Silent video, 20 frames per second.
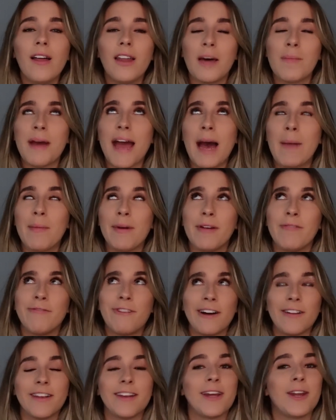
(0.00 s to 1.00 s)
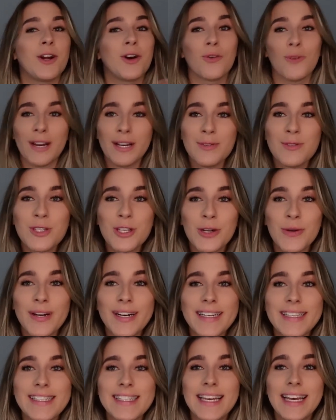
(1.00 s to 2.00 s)
and I'm happy I'm finally getting around to
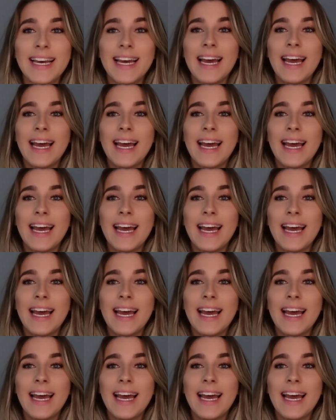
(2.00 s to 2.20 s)
it.